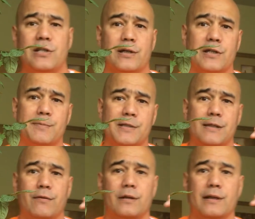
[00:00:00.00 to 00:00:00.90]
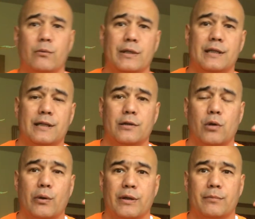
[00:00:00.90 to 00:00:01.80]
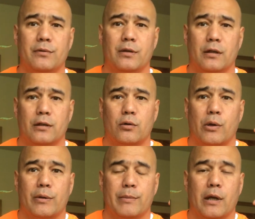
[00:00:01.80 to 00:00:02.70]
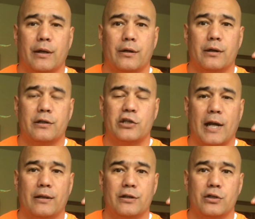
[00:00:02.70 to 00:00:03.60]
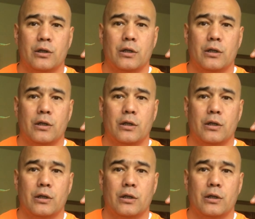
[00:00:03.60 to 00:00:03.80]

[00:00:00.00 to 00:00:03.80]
year specifically, we did the Growing Beyond Earth Challenge